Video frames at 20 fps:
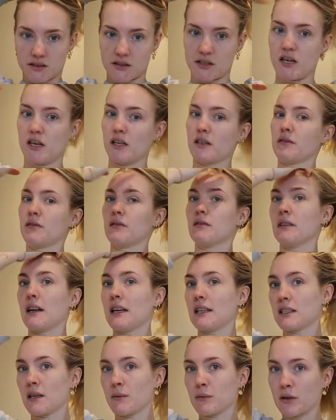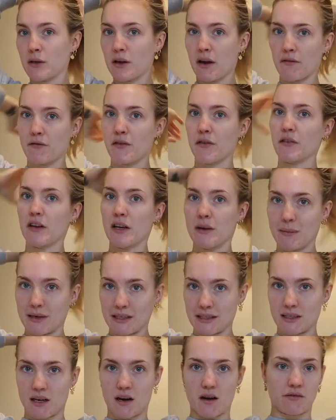don't know, anytime between like 15
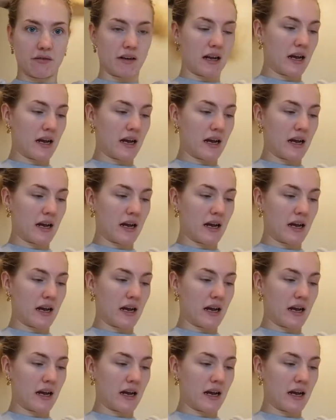minutes to half an